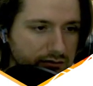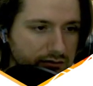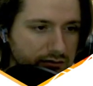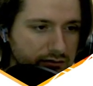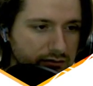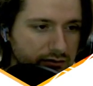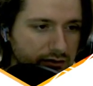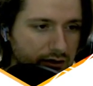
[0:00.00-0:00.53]

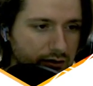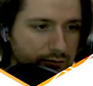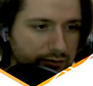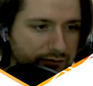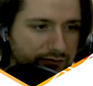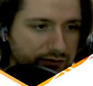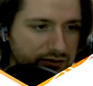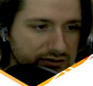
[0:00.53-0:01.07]
oh, but
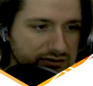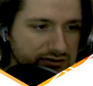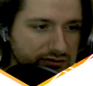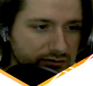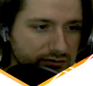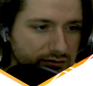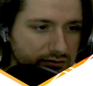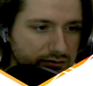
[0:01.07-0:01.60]
first,
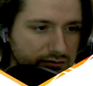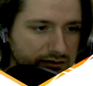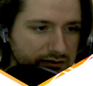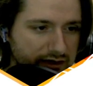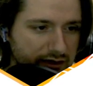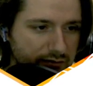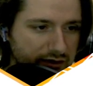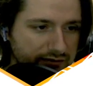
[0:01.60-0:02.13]

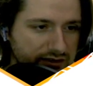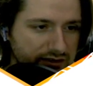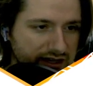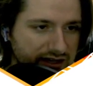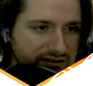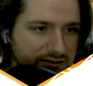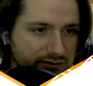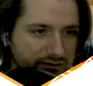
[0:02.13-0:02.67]
yeah, we'll have to
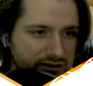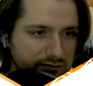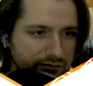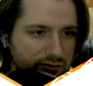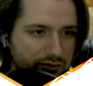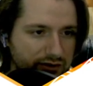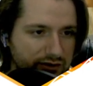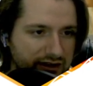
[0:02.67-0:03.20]
add something
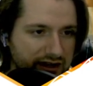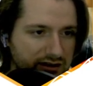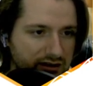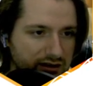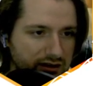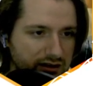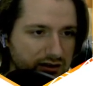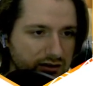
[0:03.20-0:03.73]
before that.
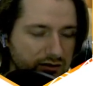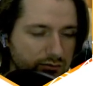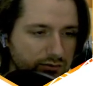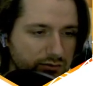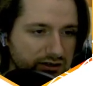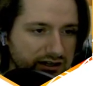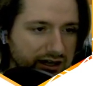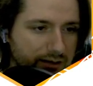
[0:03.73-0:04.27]
We
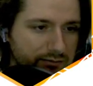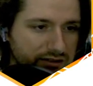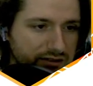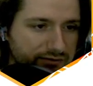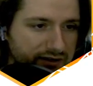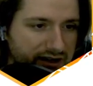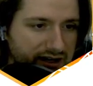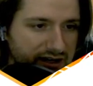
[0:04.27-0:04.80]
need
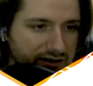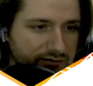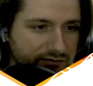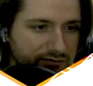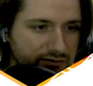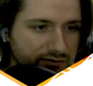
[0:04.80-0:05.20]
MD5